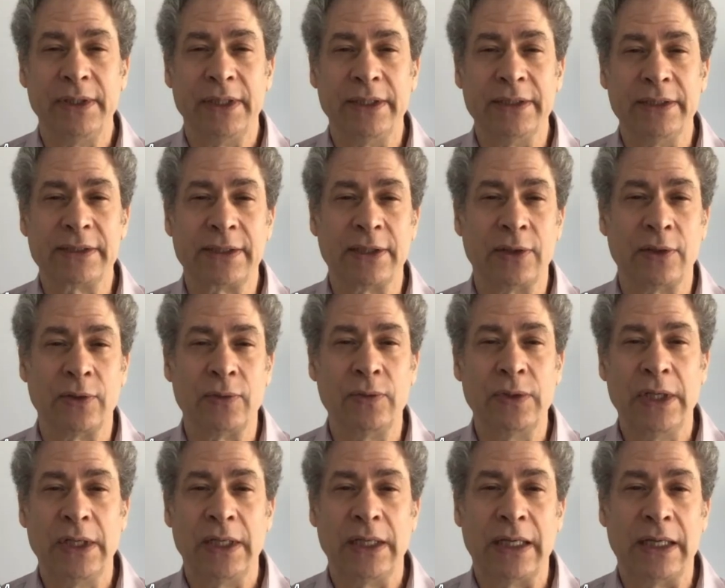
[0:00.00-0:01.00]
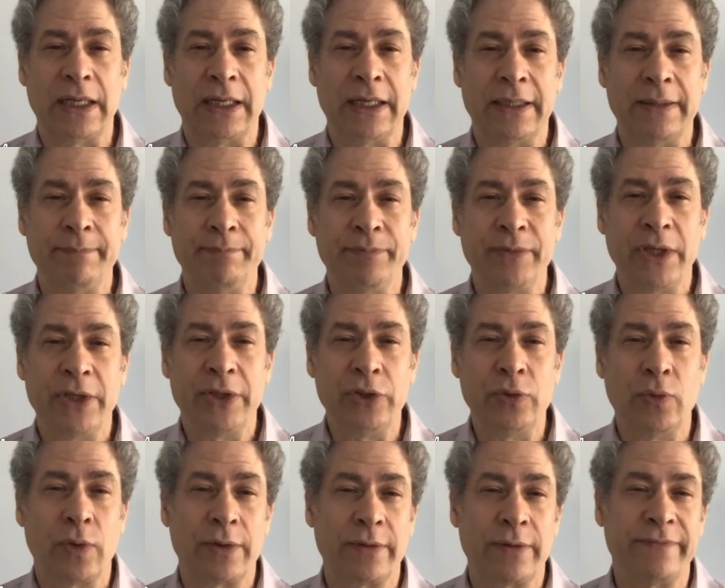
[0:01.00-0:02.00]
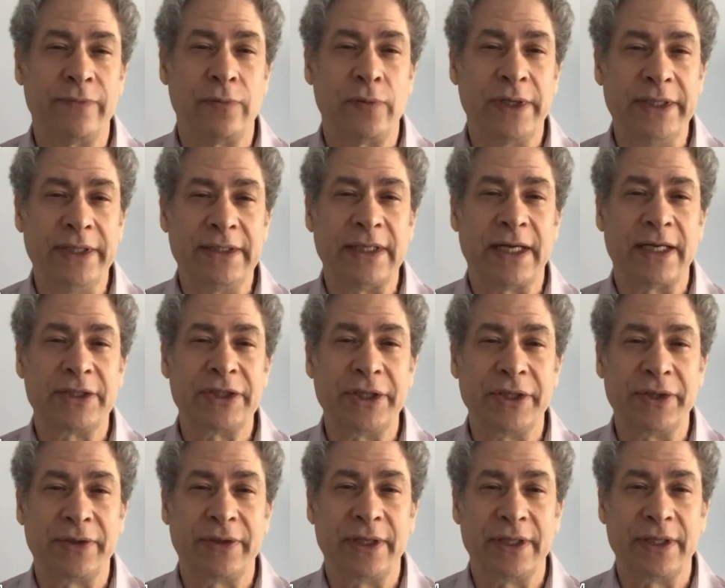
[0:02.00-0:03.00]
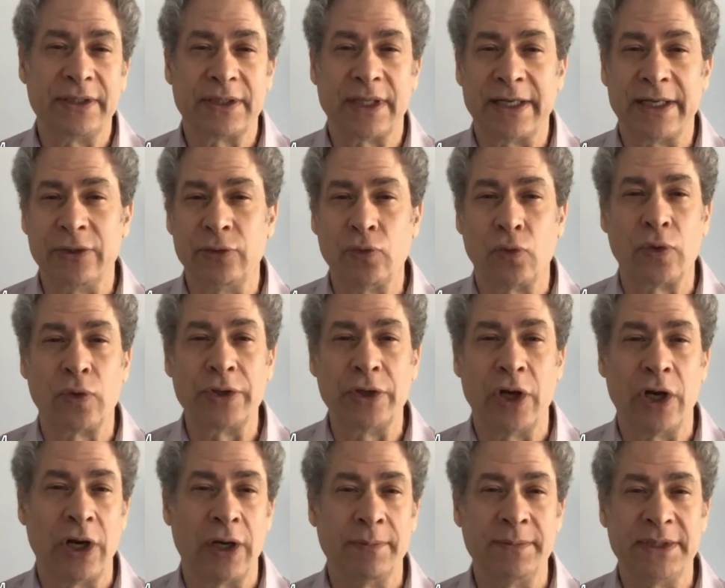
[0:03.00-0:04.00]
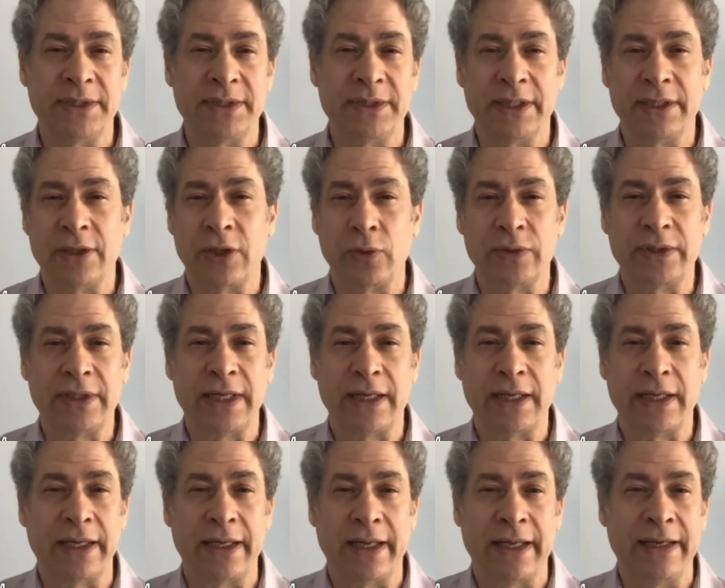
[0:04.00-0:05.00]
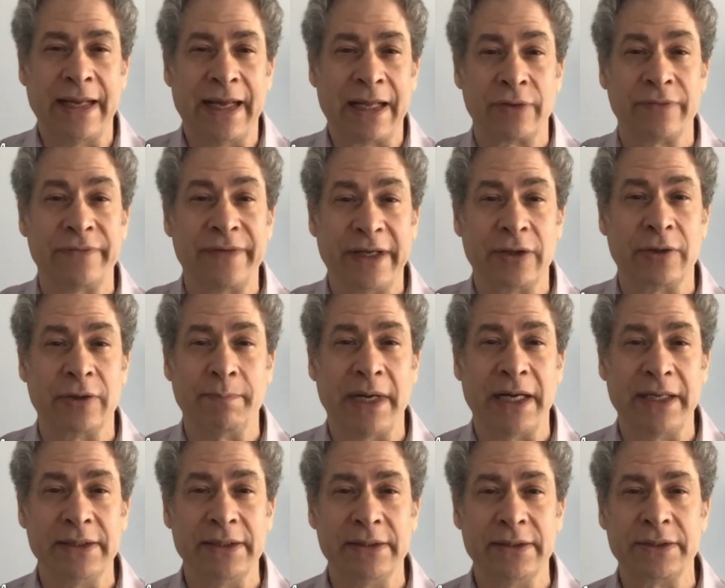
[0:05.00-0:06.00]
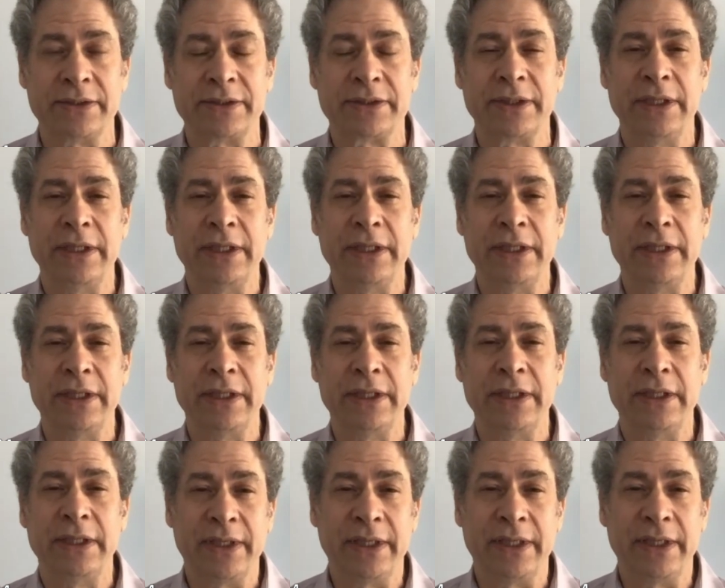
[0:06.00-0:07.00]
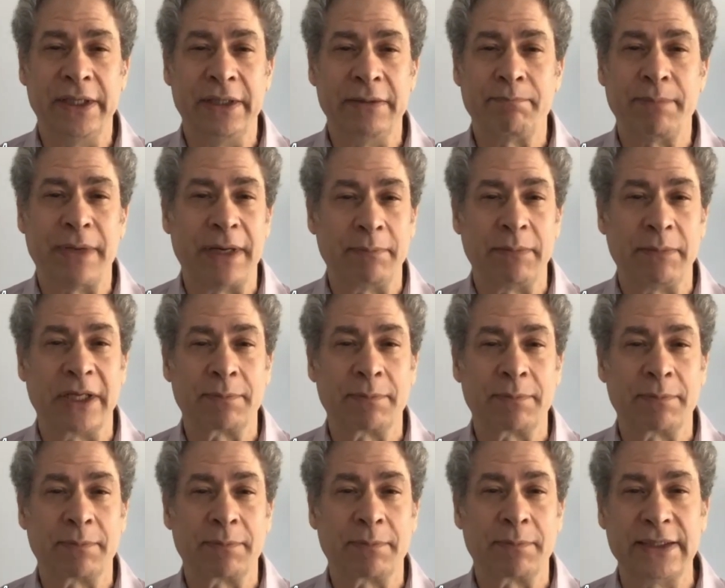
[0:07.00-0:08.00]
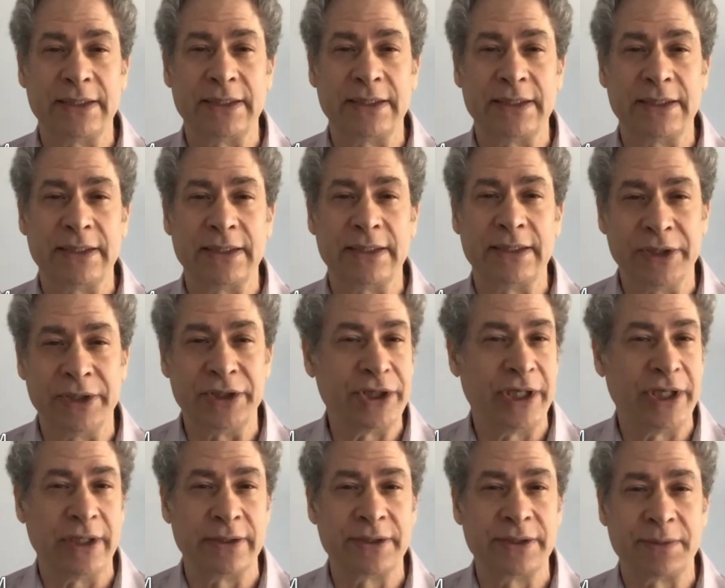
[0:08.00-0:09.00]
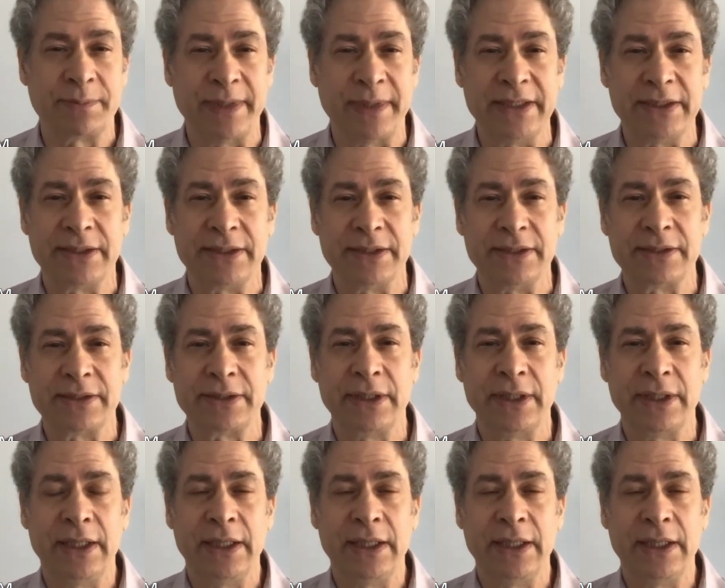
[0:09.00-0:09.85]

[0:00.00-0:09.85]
And so, um, you want to avoid touching things like doorknobs and, hotel, uh, and elevator buttons um, in public places or in shared spaces.